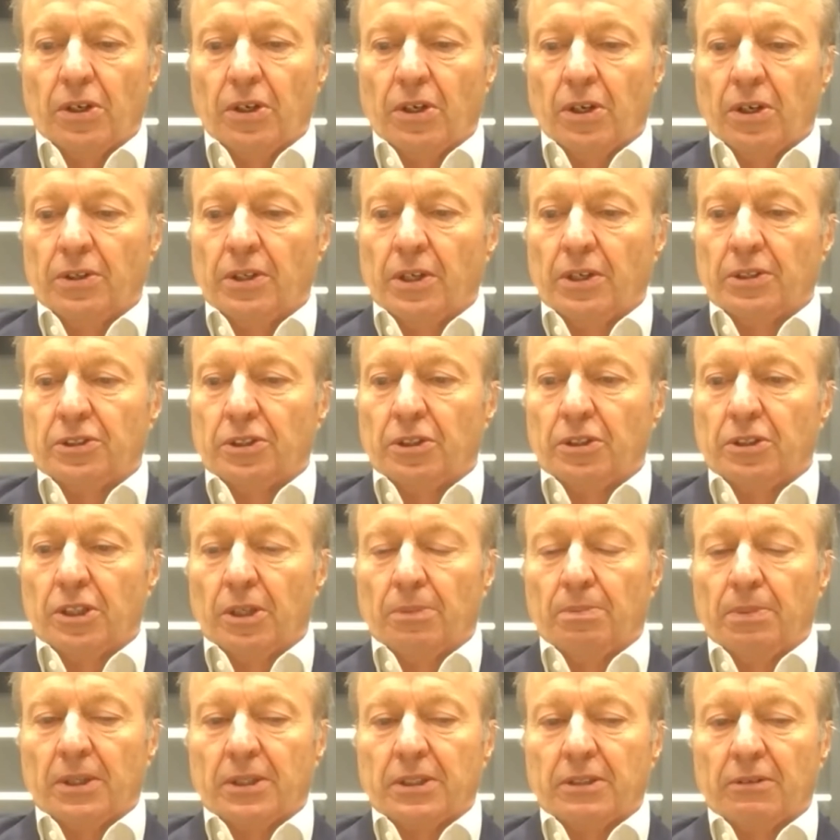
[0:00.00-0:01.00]
on those two
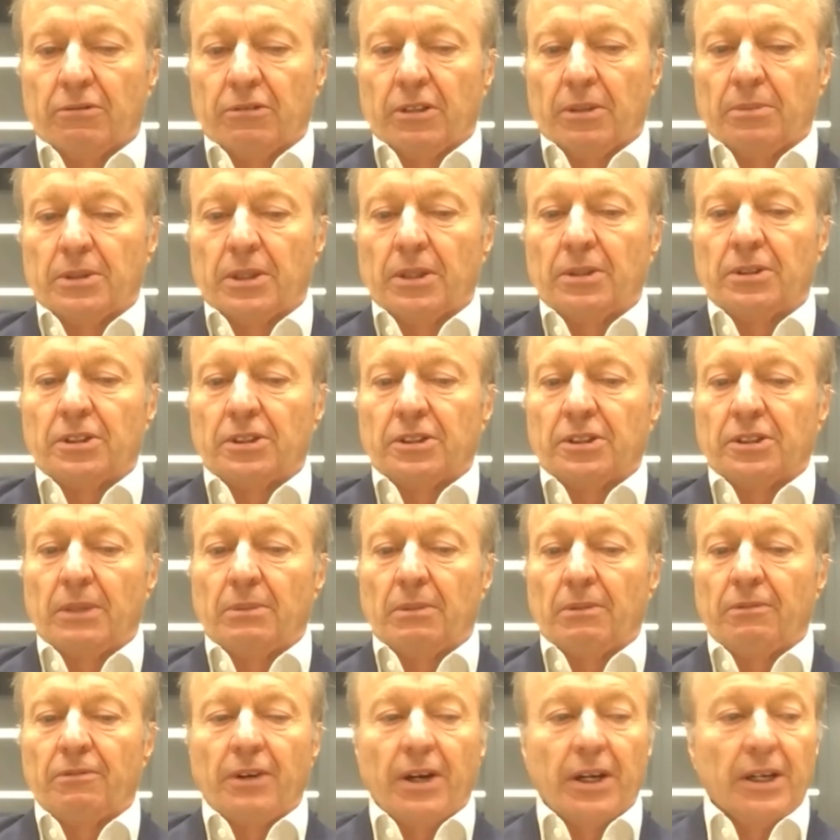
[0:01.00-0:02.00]
topics of crypto and
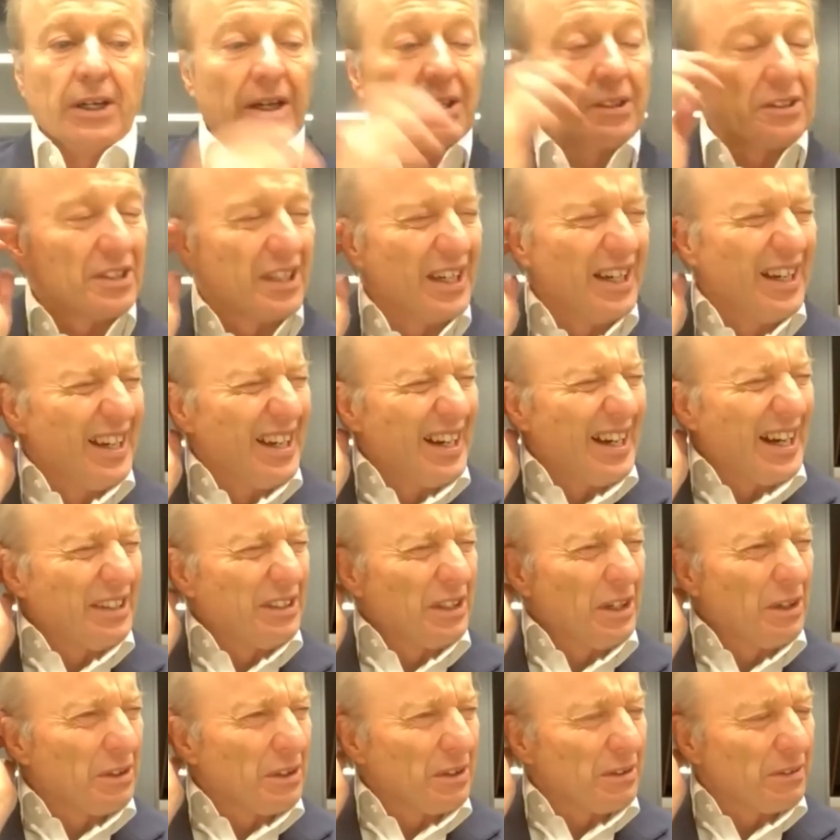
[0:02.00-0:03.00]
sustainable finance. I
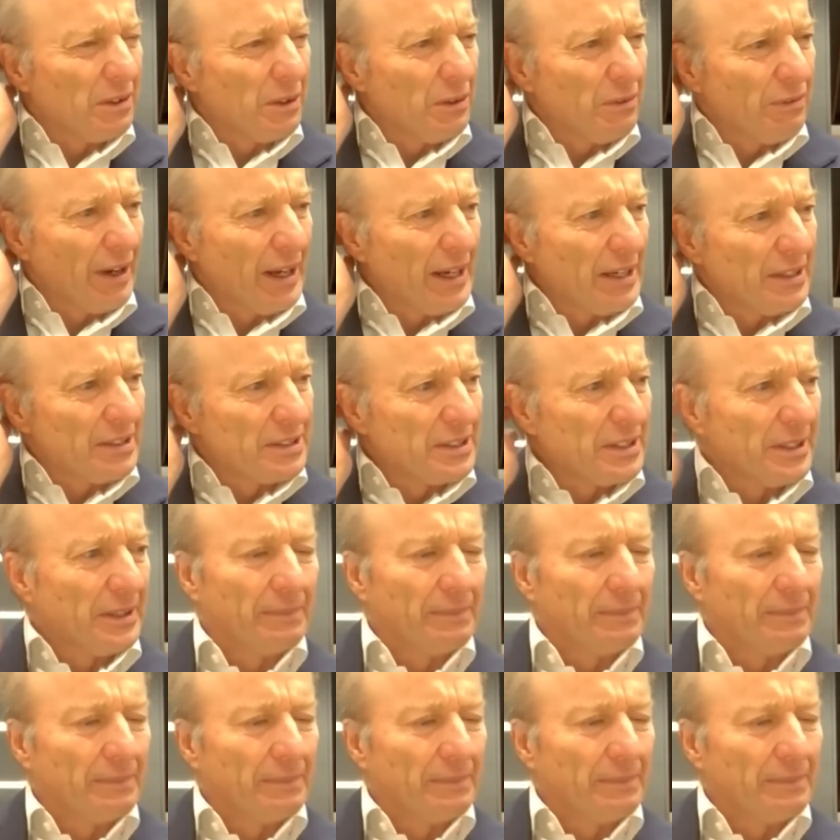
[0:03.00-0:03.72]
know that you've had